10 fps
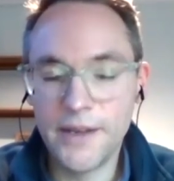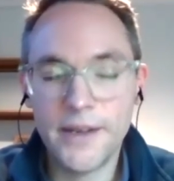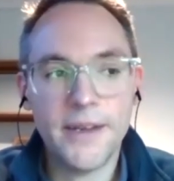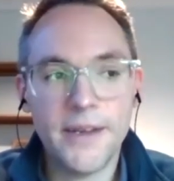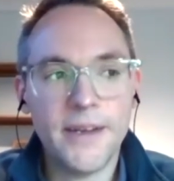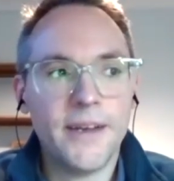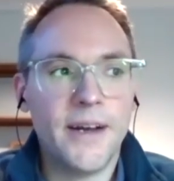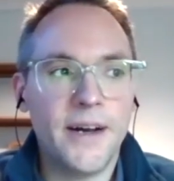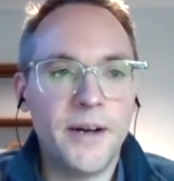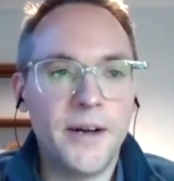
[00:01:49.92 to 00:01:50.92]
um, you
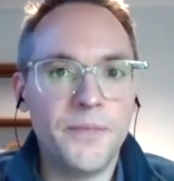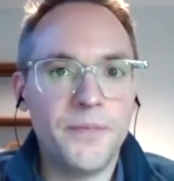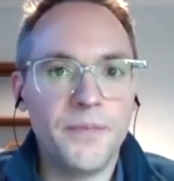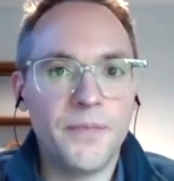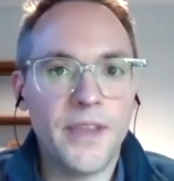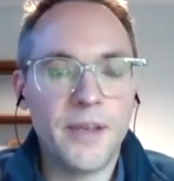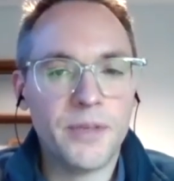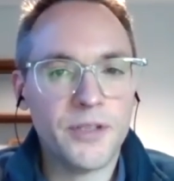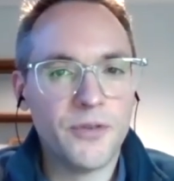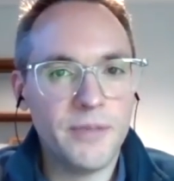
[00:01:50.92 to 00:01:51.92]
know, regular meetings with
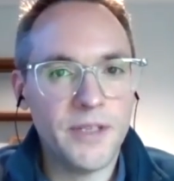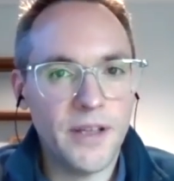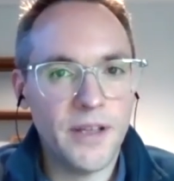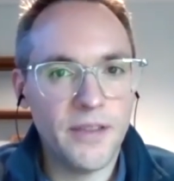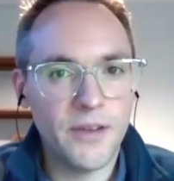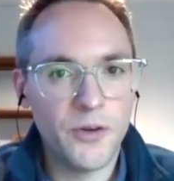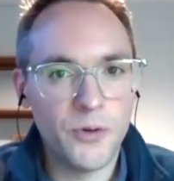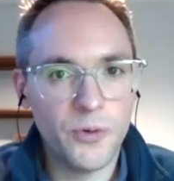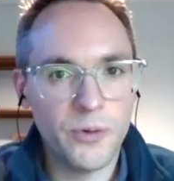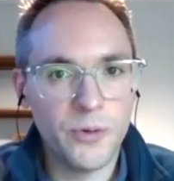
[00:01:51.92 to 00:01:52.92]
my GP.
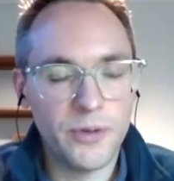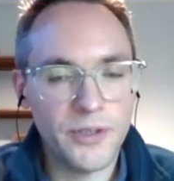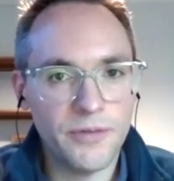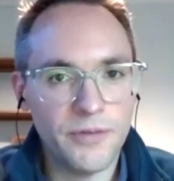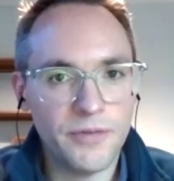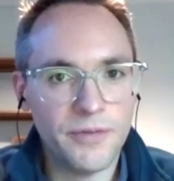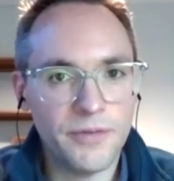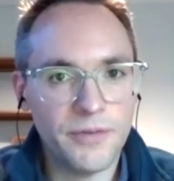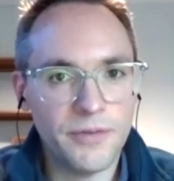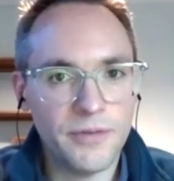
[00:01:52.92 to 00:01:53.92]
Um,
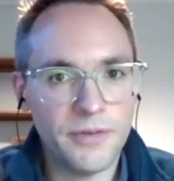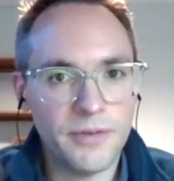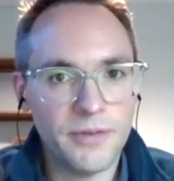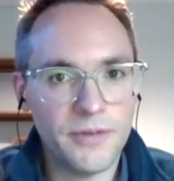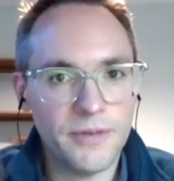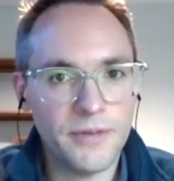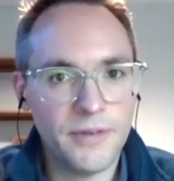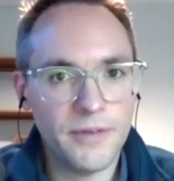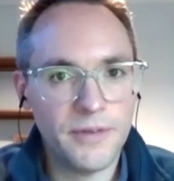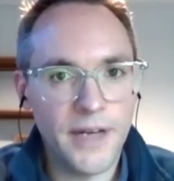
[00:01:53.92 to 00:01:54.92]
they prescribed another
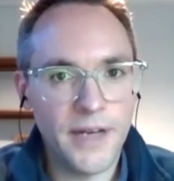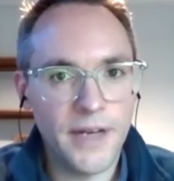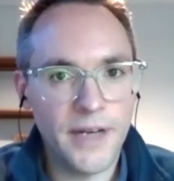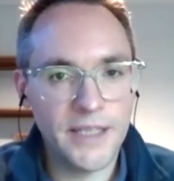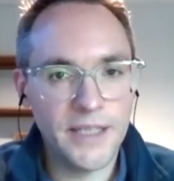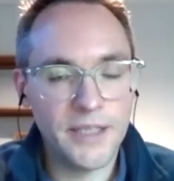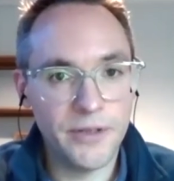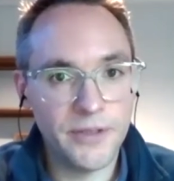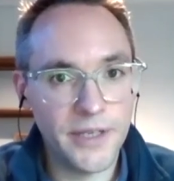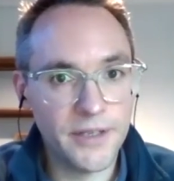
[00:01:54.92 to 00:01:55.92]
course of
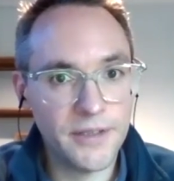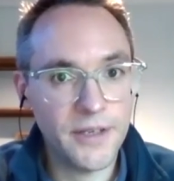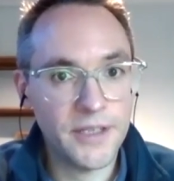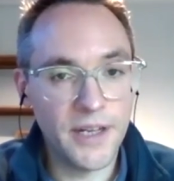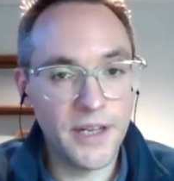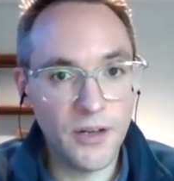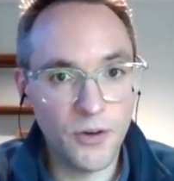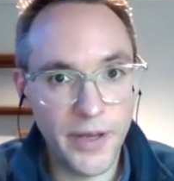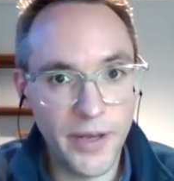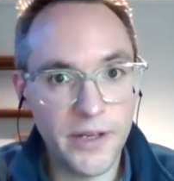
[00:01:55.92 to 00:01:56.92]

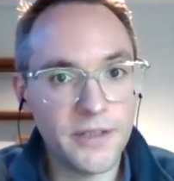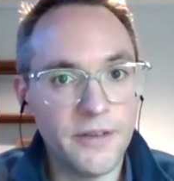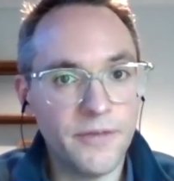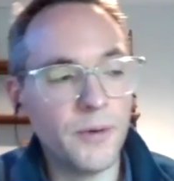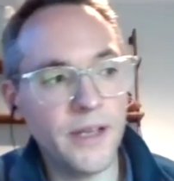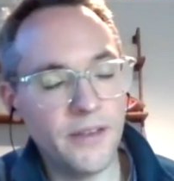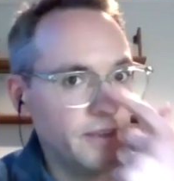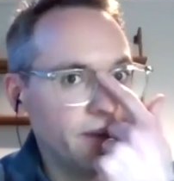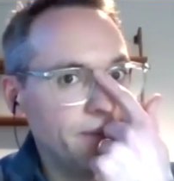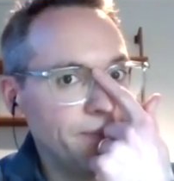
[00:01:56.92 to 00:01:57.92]
antibiotics, slightly
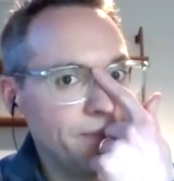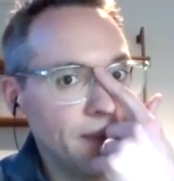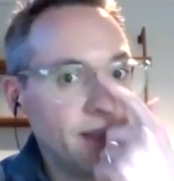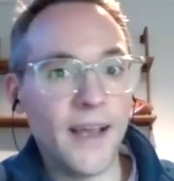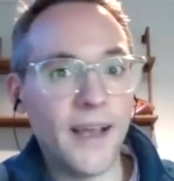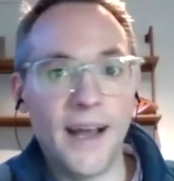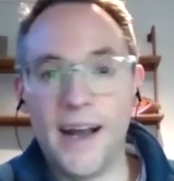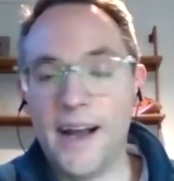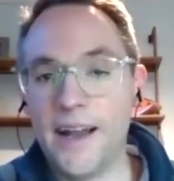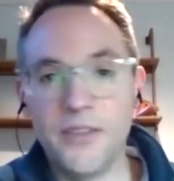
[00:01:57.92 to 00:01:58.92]
longer periods.
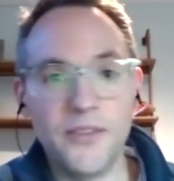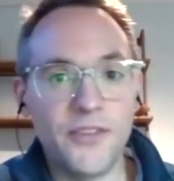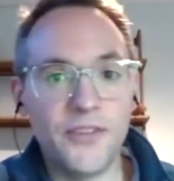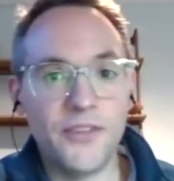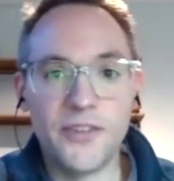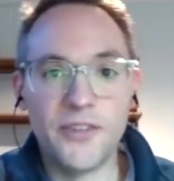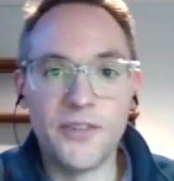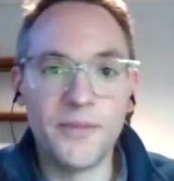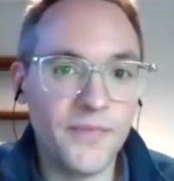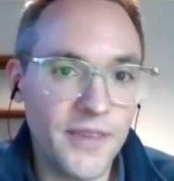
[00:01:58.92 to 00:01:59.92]
Four weeks
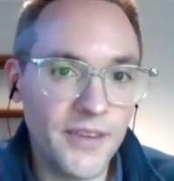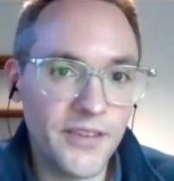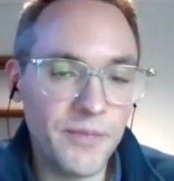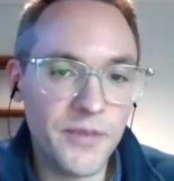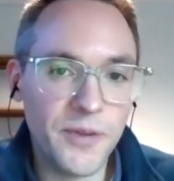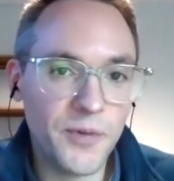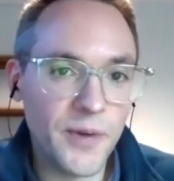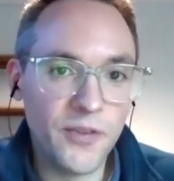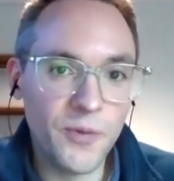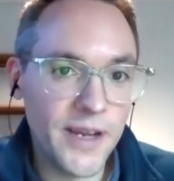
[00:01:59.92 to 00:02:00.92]
this time,
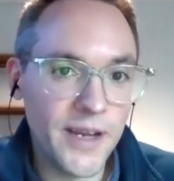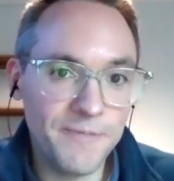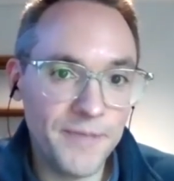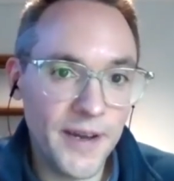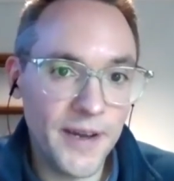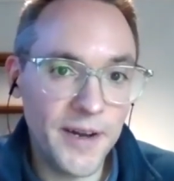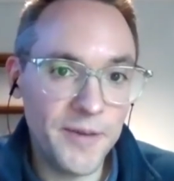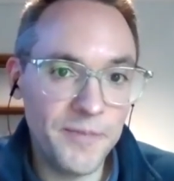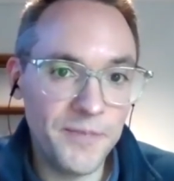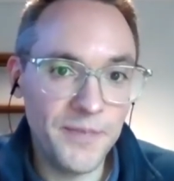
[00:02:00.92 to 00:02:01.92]
and
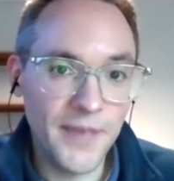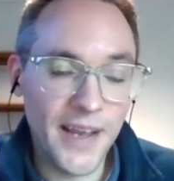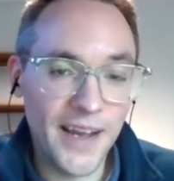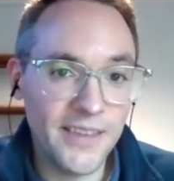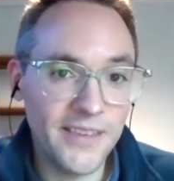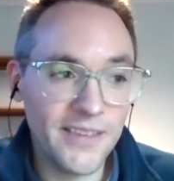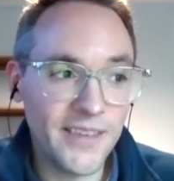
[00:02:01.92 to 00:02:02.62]
symptoms went